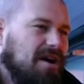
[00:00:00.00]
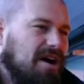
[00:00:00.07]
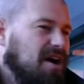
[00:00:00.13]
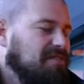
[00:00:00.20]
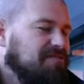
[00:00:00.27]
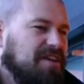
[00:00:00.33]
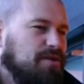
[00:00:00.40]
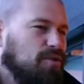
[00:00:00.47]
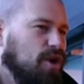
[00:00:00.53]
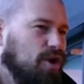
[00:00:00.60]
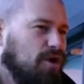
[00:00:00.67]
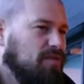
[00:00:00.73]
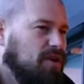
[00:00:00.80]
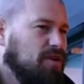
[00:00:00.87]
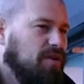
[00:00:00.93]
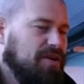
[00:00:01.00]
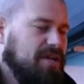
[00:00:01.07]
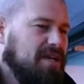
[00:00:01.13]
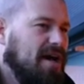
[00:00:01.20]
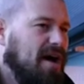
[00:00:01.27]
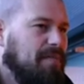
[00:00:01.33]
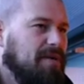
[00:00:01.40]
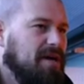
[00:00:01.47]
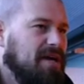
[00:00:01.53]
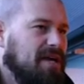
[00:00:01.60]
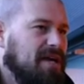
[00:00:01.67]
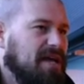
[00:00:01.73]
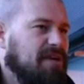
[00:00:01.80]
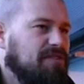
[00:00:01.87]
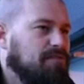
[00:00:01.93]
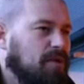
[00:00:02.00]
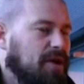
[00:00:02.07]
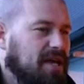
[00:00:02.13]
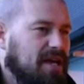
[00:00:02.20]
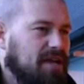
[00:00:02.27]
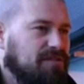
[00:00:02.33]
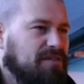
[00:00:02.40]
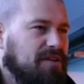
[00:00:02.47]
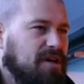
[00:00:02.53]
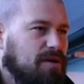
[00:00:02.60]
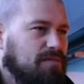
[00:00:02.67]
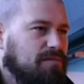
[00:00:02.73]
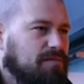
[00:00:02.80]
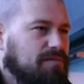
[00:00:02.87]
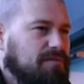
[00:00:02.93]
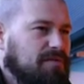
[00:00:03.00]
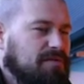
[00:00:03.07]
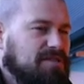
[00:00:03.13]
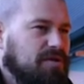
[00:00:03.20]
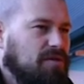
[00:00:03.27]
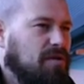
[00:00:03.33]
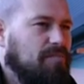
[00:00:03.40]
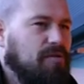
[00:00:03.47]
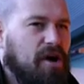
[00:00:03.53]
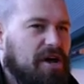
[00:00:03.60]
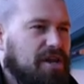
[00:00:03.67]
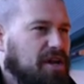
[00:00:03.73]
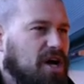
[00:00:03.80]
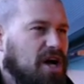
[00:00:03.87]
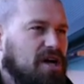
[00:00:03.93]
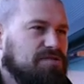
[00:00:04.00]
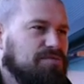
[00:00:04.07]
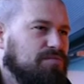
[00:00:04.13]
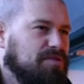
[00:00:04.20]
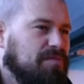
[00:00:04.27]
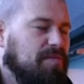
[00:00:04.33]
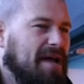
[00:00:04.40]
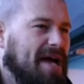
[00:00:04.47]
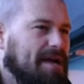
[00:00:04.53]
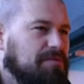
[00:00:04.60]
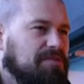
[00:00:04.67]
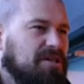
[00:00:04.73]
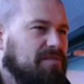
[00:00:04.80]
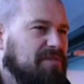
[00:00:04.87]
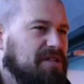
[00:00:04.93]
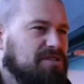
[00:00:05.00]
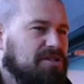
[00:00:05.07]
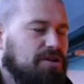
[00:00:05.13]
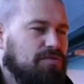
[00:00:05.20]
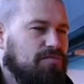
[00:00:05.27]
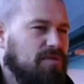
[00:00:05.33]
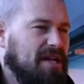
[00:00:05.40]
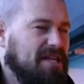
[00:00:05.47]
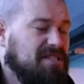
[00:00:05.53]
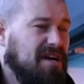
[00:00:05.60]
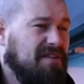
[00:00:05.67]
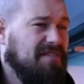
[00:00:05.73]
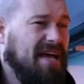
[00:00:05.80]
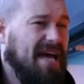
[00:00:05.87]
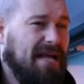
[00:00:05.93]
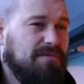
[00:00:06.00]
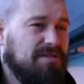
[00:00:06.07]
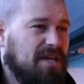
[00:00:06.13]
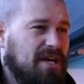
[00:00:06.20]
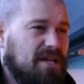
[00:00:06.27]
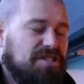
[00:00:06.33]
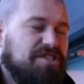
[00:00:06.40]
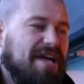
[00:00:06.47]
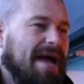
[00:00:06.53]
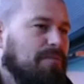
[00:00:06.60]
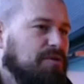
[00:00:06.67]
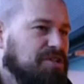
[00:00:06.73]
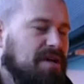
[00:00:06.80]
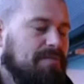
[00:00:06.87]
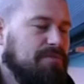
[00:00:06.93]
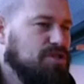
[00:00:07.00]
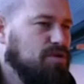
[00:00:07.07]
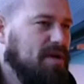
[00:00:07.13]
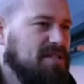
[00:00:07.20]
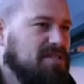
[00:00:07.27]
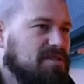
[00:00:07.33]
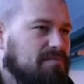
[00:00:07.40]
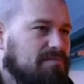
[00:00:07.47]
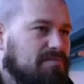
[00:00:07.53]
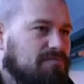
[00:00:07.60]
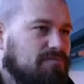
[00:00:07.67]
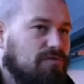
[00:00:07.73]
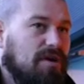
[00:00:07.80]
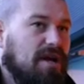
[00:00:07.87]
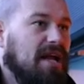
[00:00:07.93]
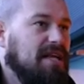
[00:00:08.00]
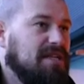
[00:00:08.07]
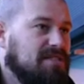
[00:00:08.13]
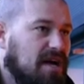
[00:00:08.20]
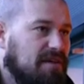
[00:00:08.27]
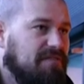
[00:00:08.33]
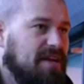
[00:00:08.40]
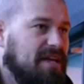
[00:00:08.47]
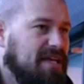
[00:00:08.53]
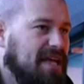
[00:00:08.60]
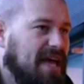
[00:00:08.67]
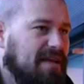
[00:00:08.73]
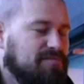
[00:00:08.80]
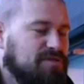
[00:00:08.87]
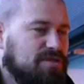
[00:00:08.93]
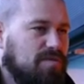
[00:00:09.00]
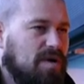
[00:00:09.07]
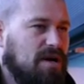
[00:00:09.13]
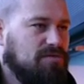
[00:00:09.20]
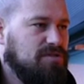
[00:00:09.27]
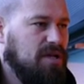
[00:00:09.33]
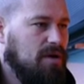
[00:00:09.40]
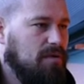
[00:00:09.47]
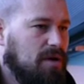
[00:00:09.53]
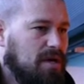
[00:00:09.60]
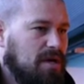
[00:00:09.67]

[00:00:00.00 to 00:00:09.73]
I've said it all along, the Conti Cup, it is what it is. Still got Brighton and Arsenal to play, which are going to be 2 really tough games, sandwiched in between some really tough league games as well. So